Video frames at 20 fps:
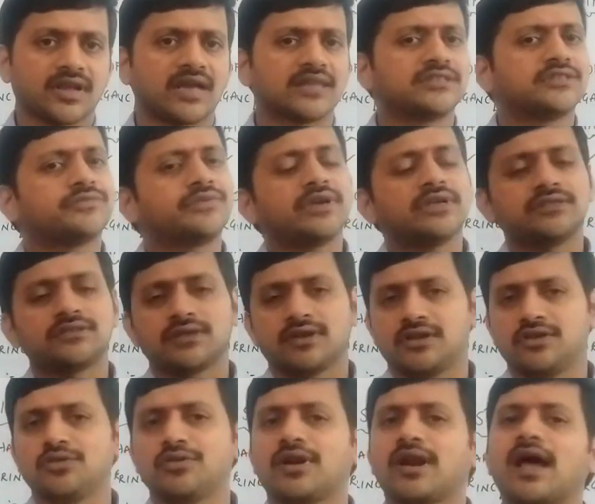Otherwise
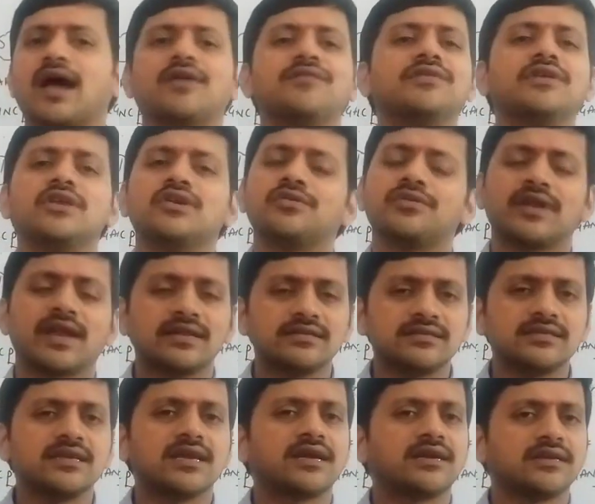you are having your
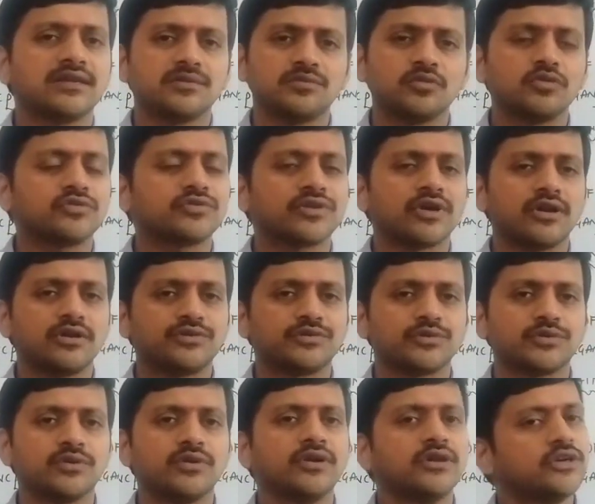NCERT books
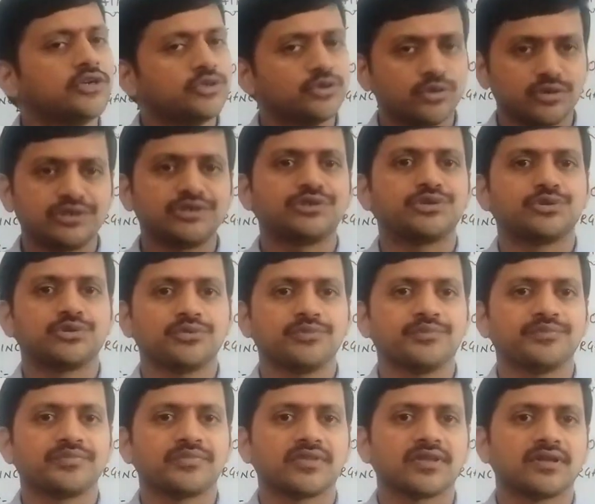also, no
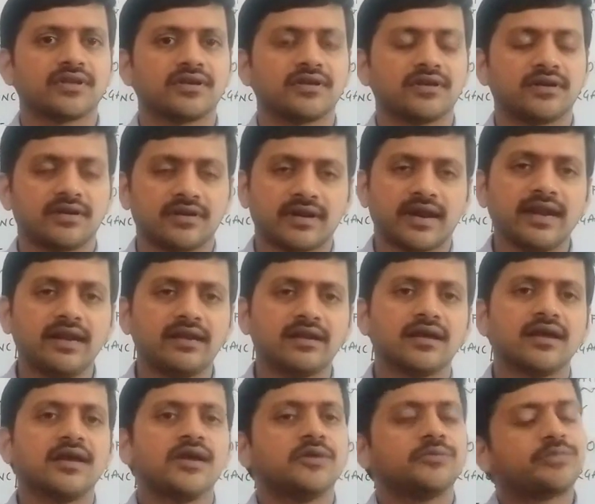issue,
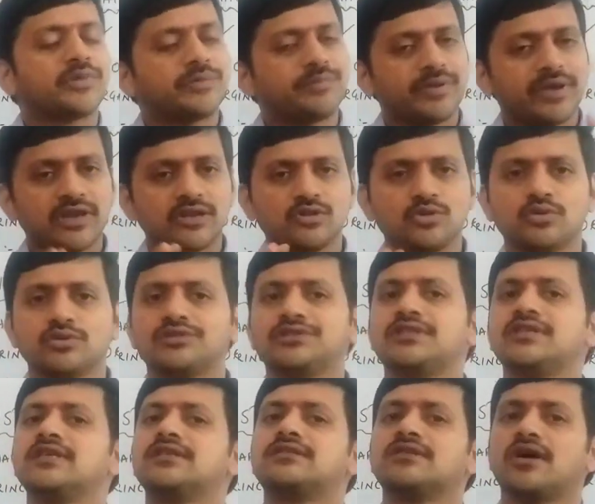right? Prepare those
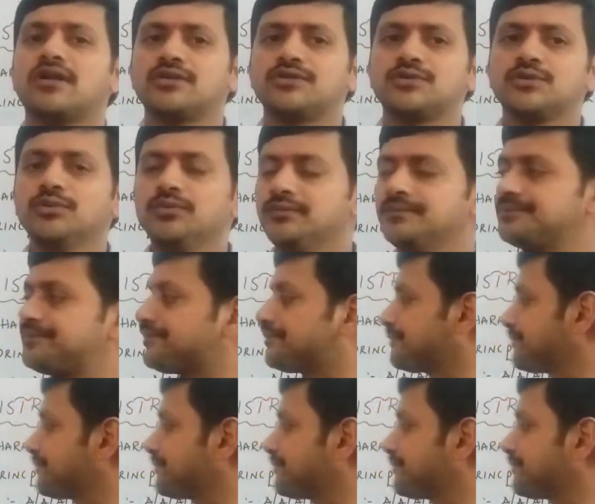things also.